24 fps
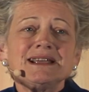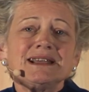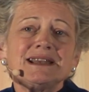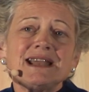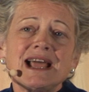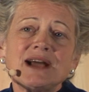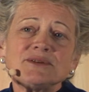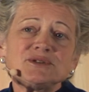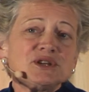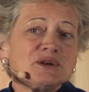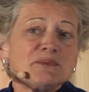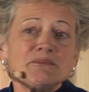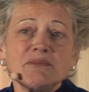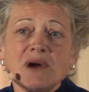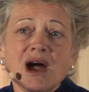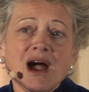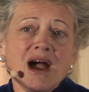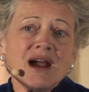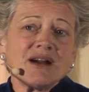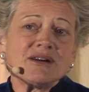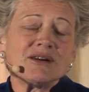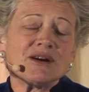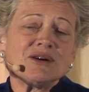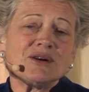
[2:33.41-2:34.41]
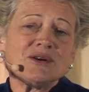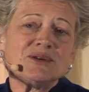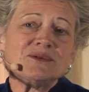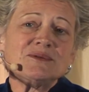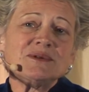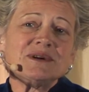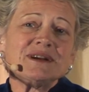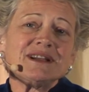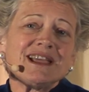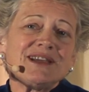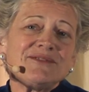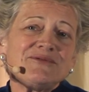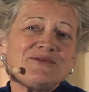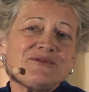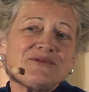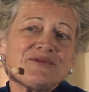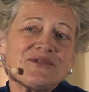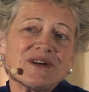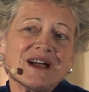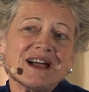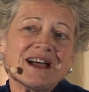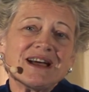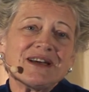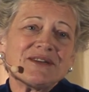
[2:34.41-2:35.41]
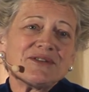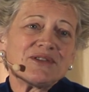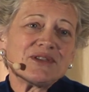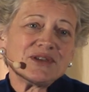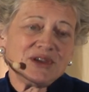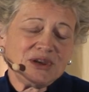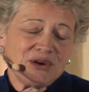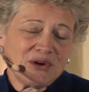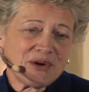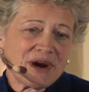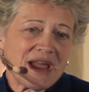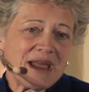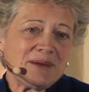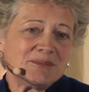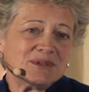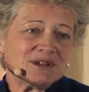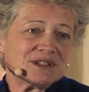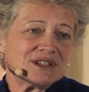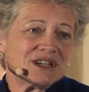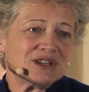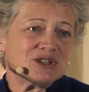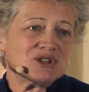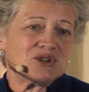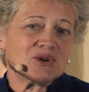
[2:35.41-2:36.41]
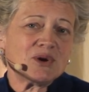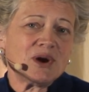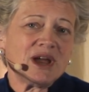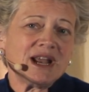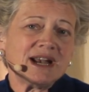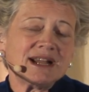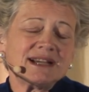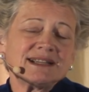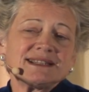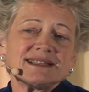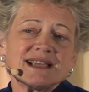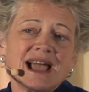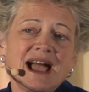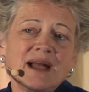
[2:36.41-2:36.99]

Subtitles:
Now, tomorrow, if you're able to join us,